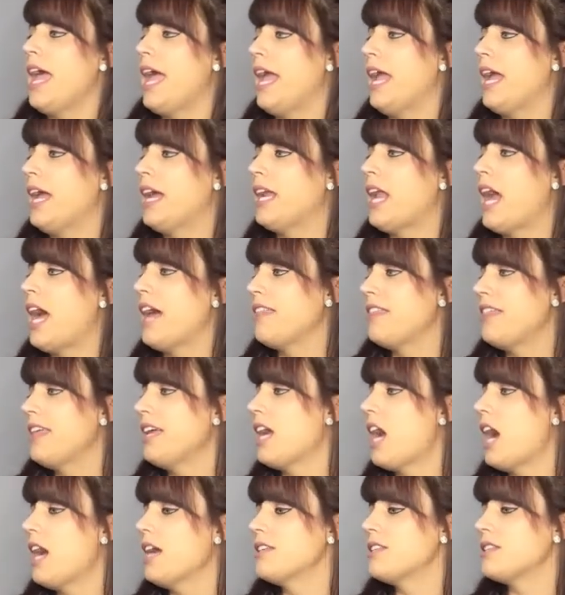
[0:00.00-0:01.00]
And I
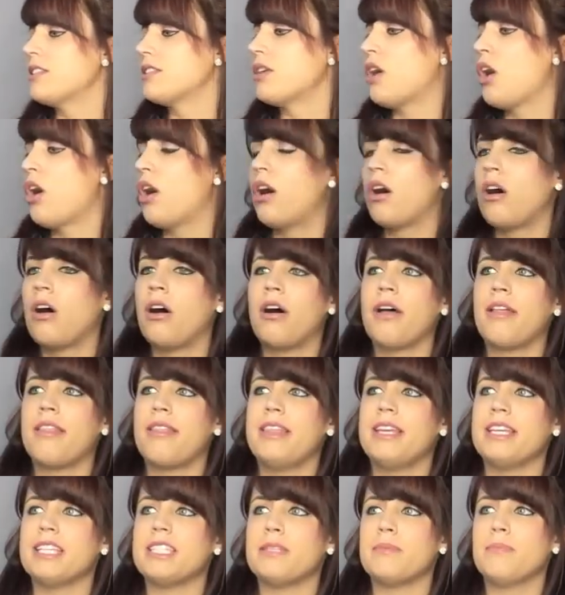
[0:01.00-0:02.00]
think I saw
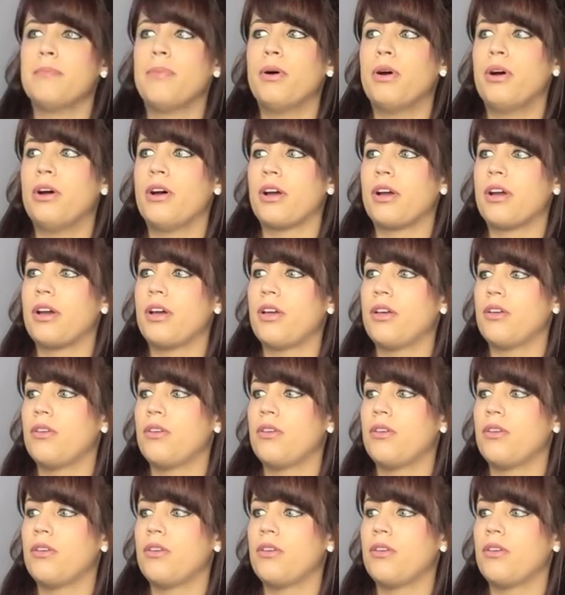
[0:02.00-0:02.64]
this book,